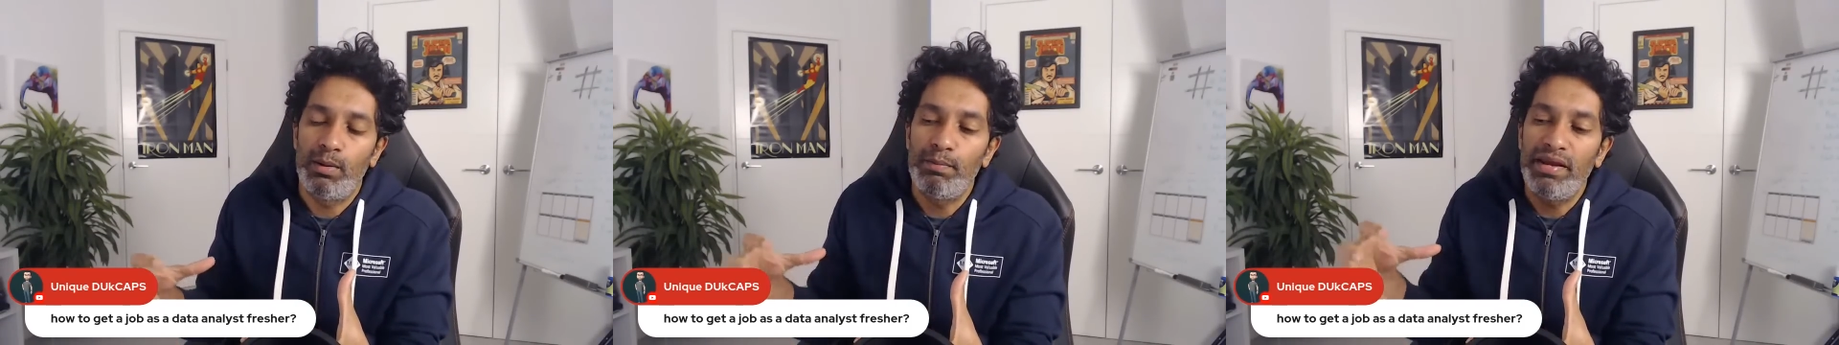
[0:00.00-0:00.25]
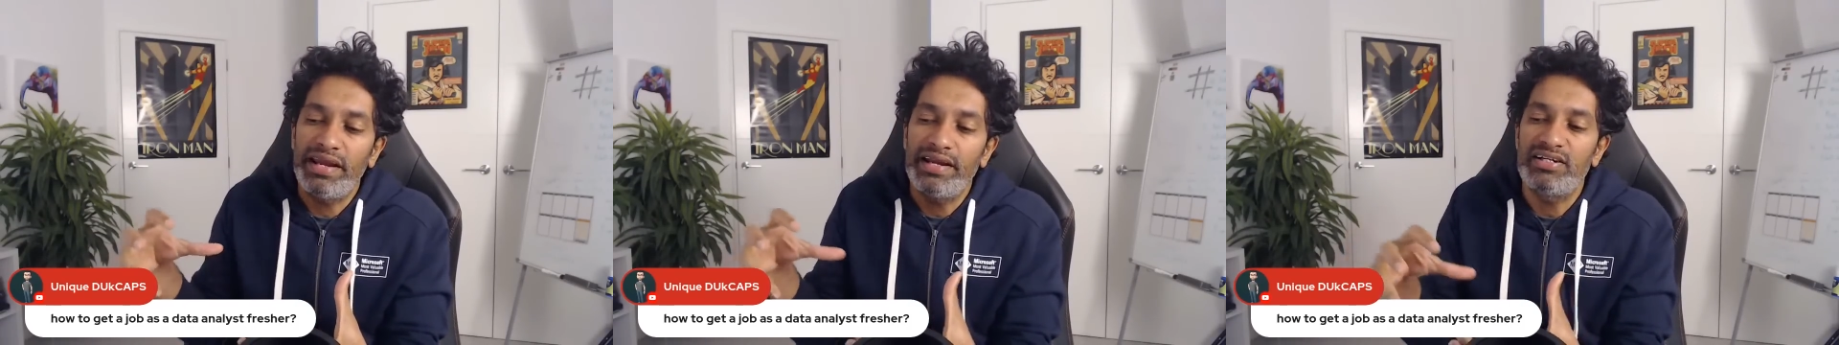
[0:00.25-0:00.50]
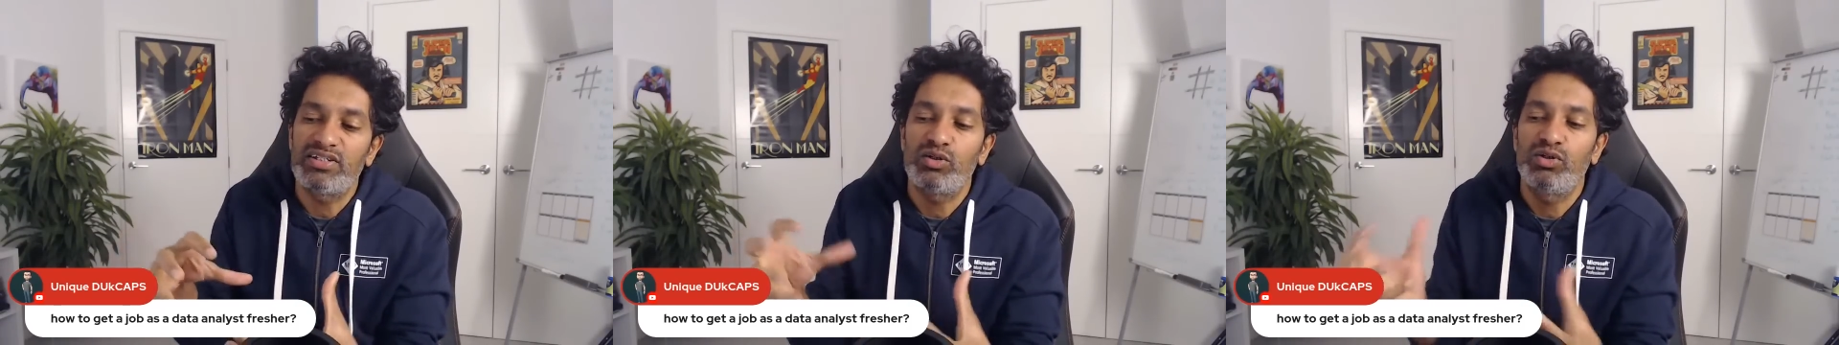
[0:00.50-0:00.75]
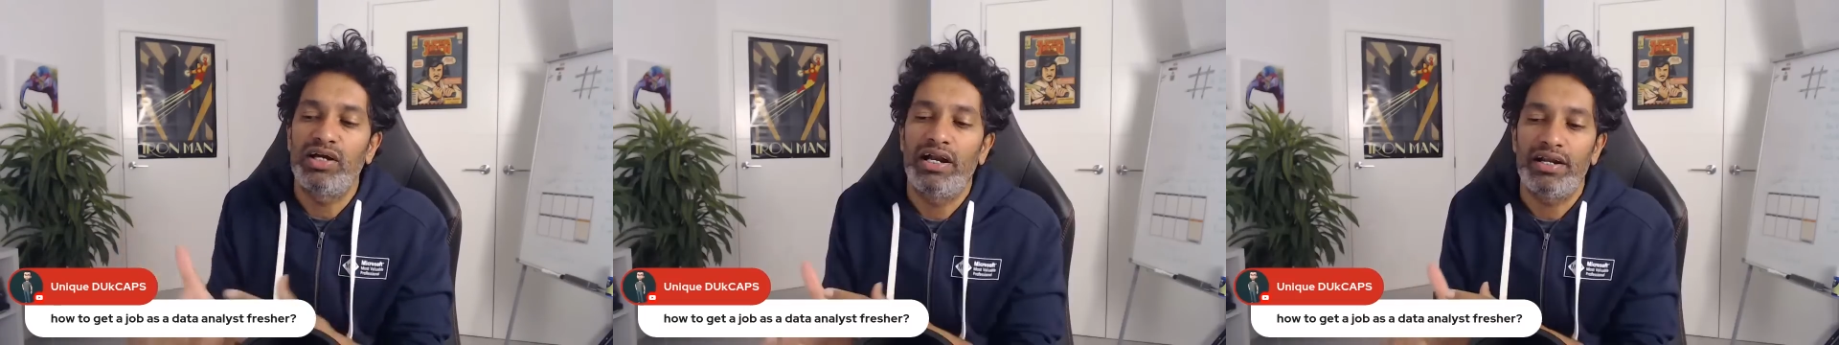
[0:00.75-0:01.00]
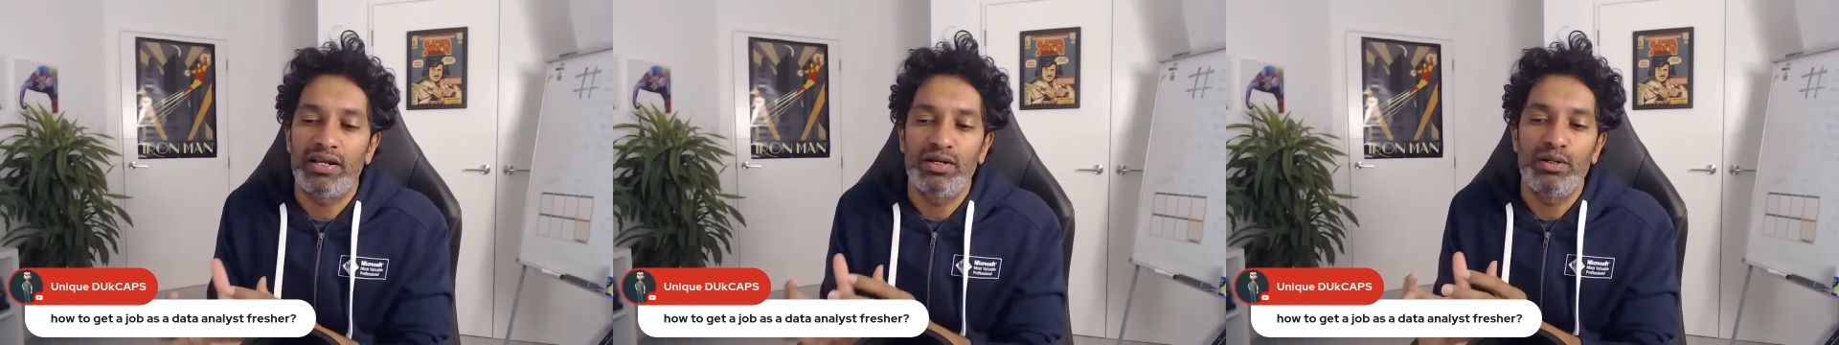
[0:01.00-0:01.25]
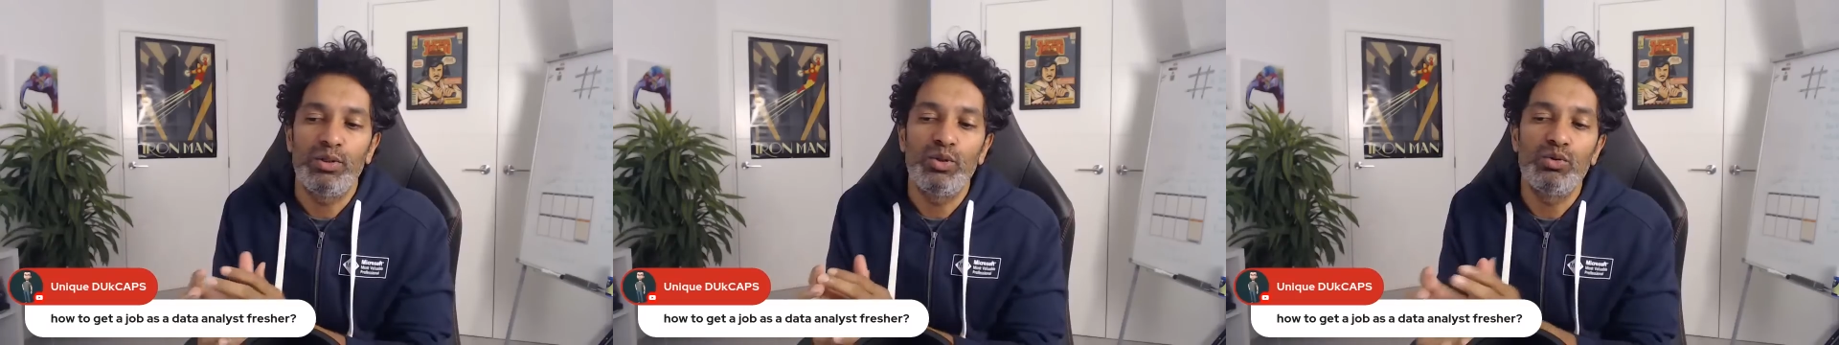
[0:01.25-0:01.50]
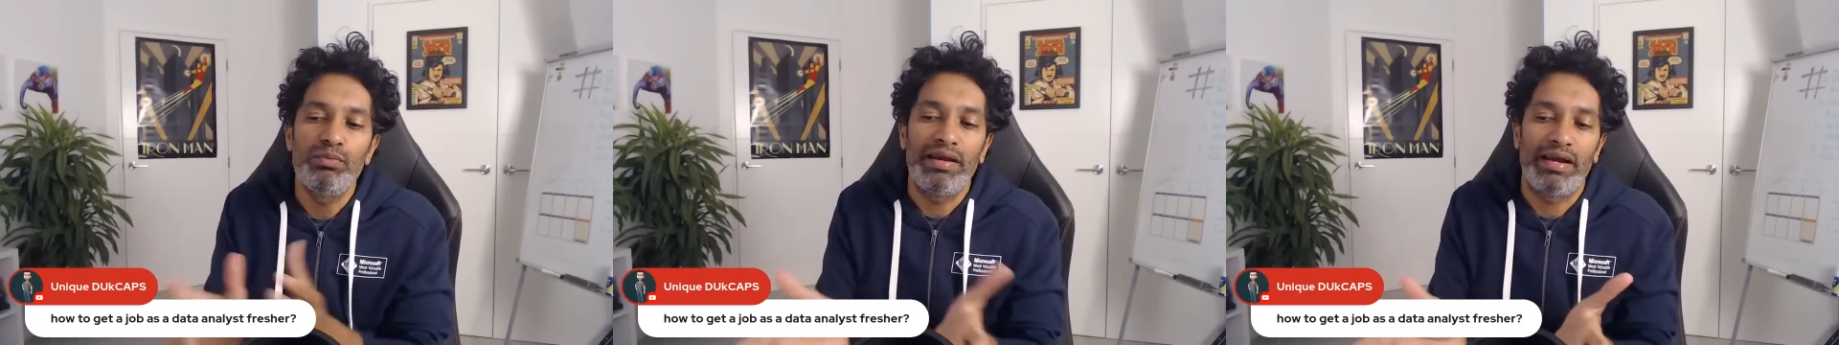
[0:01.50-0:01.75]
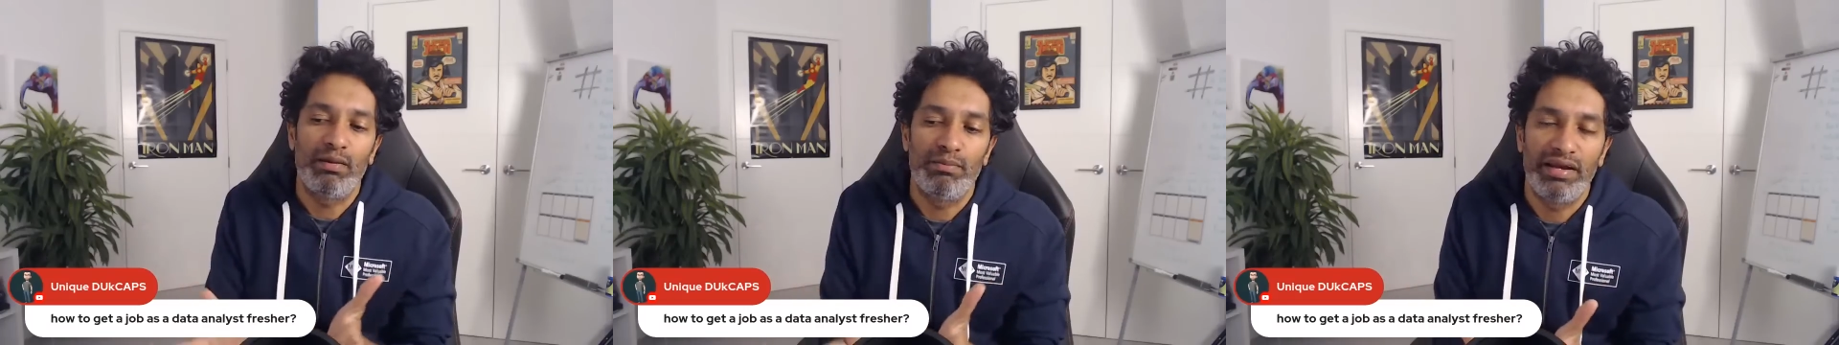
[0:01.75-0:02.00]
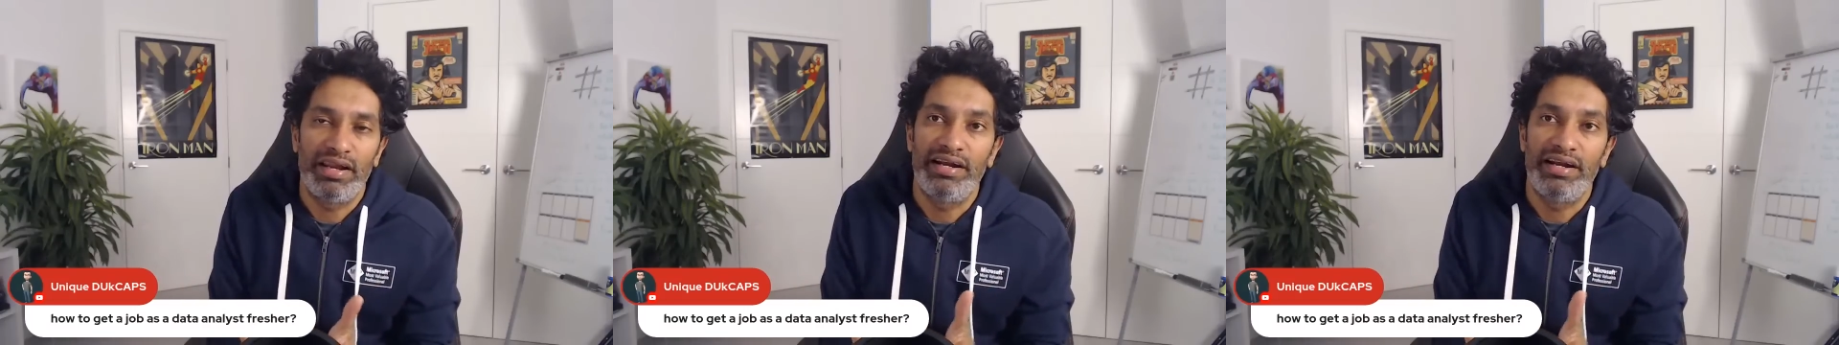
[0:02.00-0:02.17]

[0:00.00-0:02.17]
make it so that you become